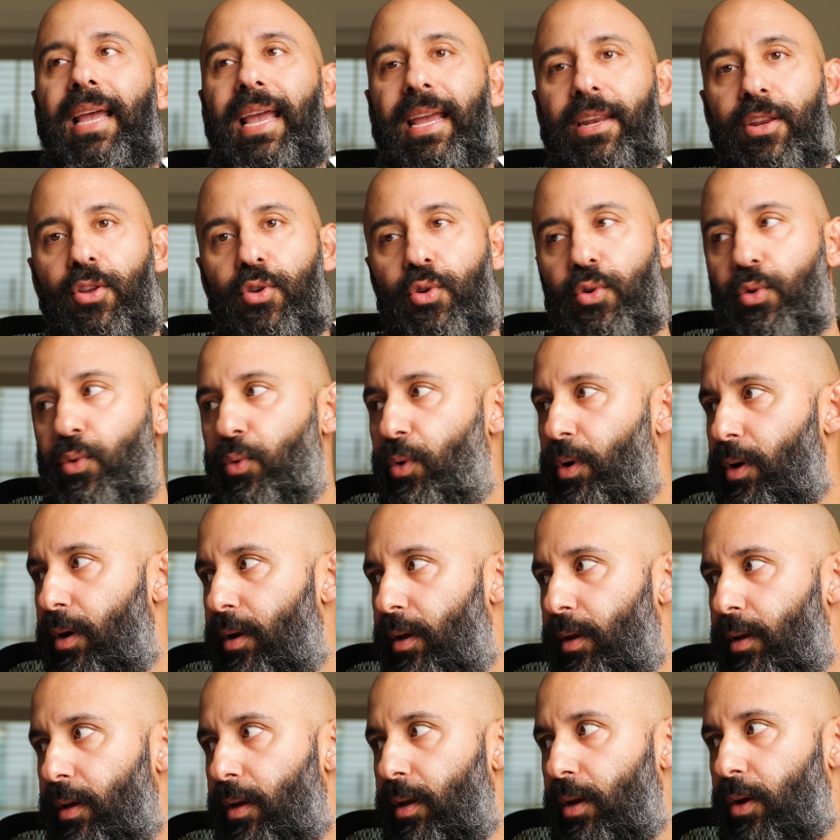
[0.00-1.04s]
and you
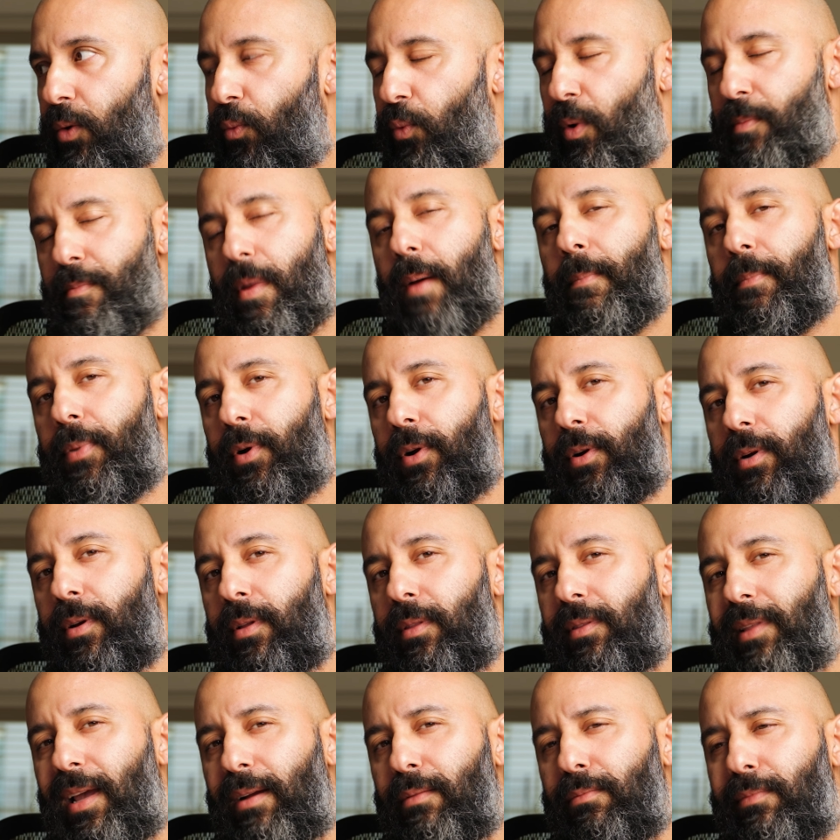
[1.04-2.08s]

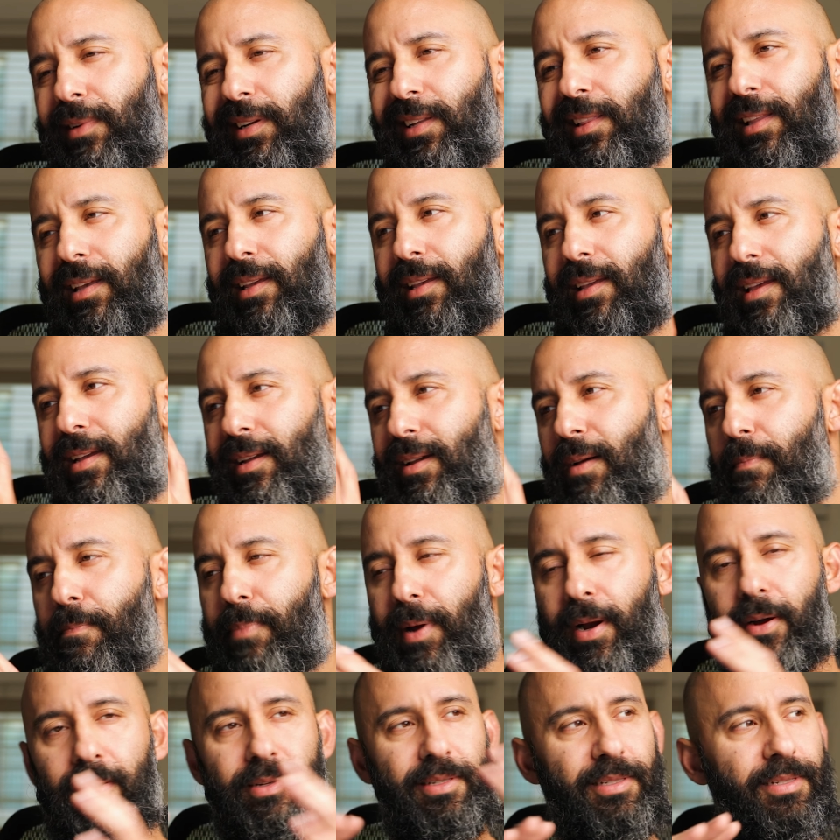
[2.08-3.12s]
remember that really in
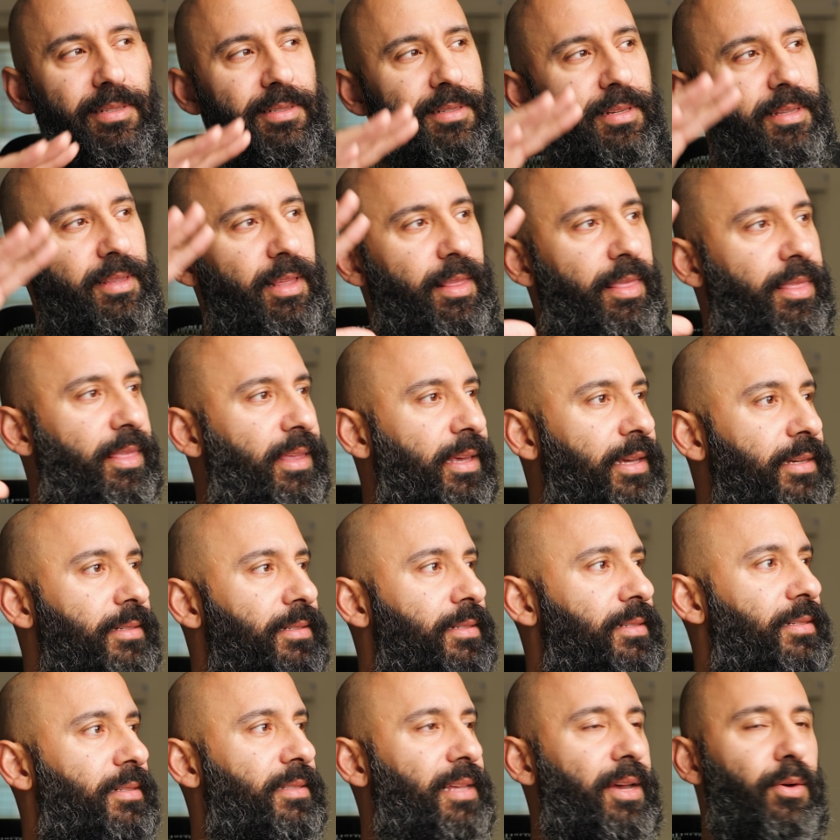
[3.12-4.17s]
comparison to the
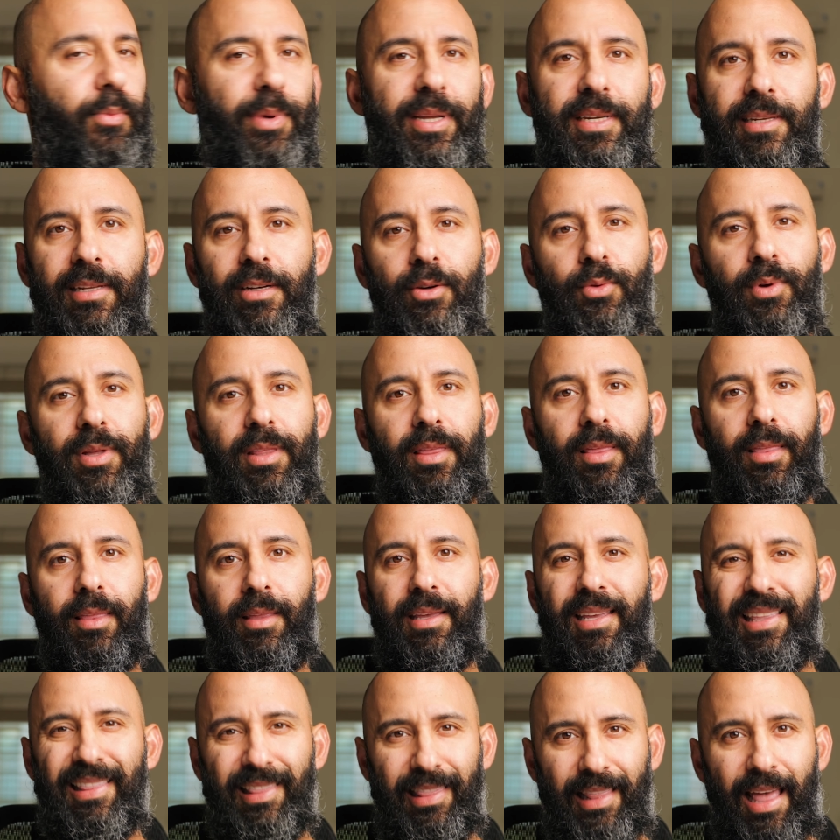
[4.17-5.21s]
things that we deal
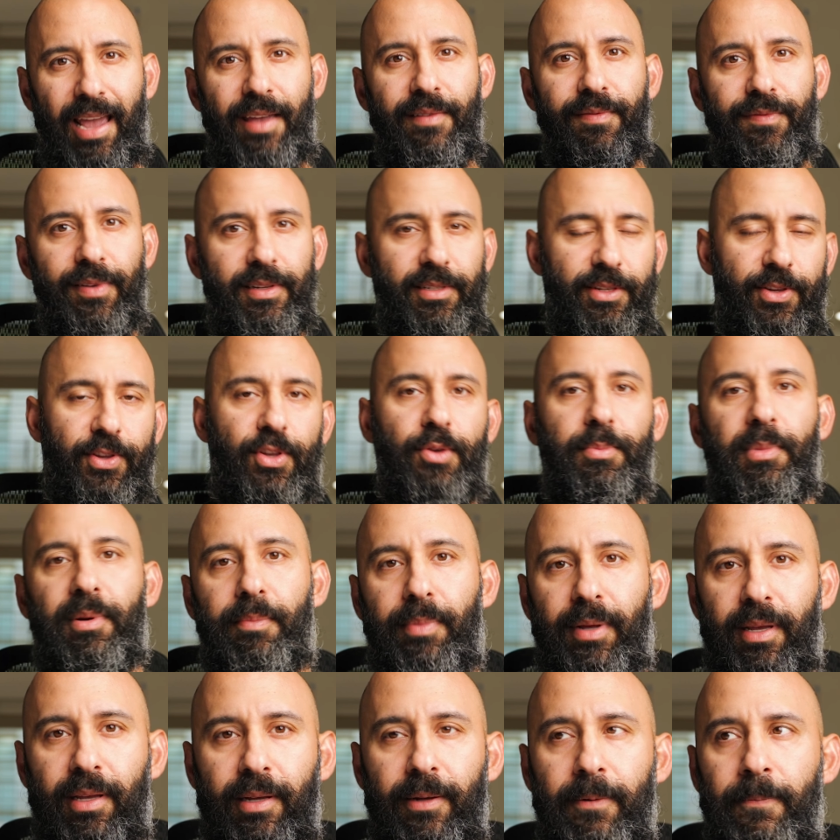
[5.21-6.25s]
with in life as a human
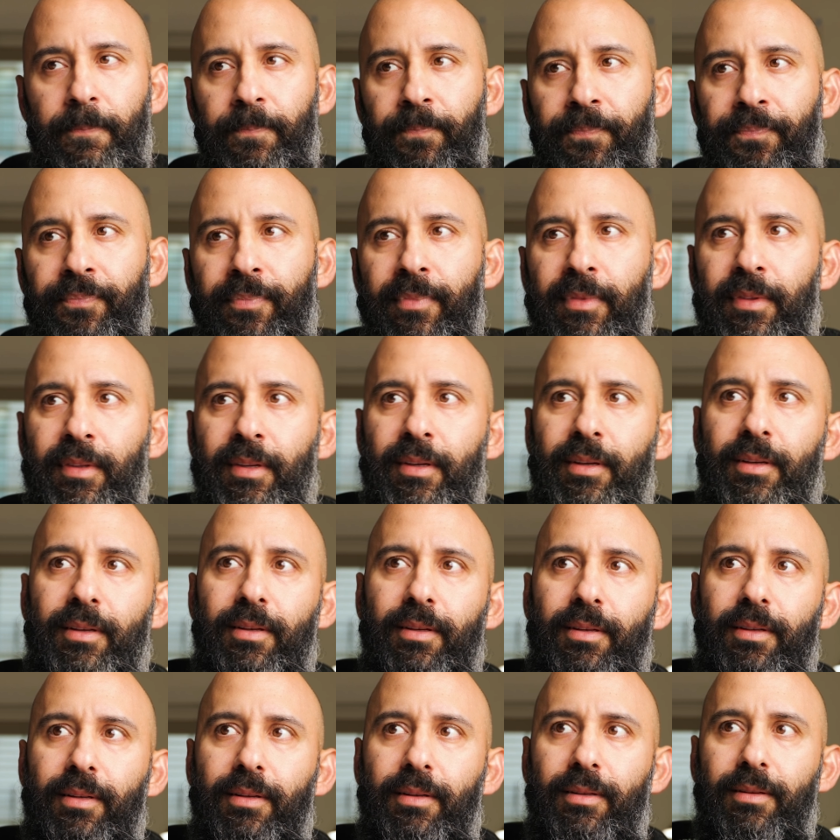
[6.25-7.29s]
being,
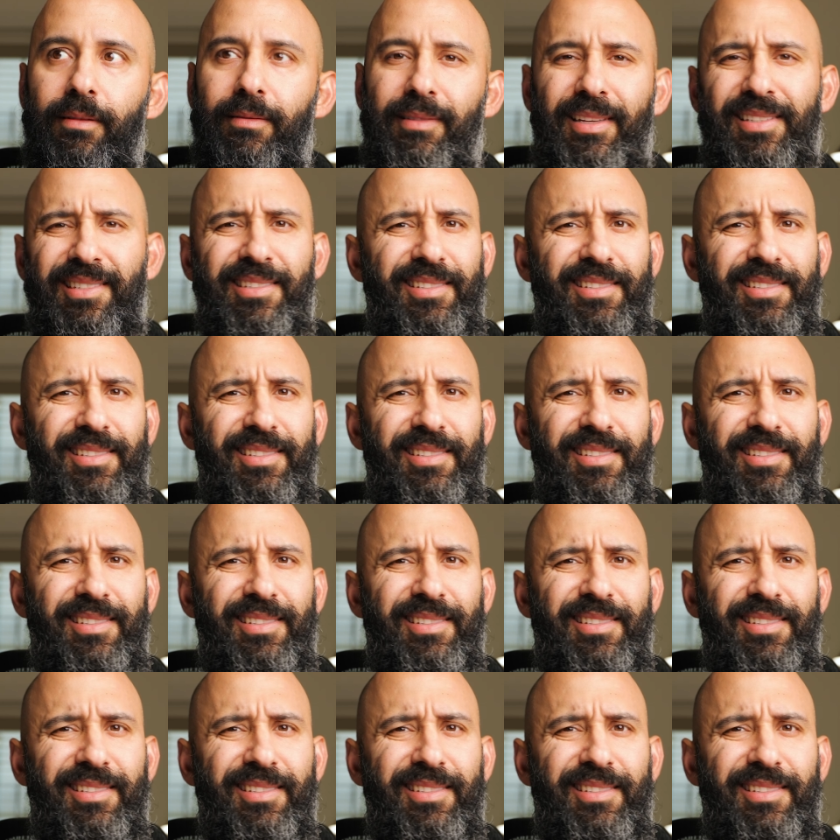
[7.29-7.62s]
this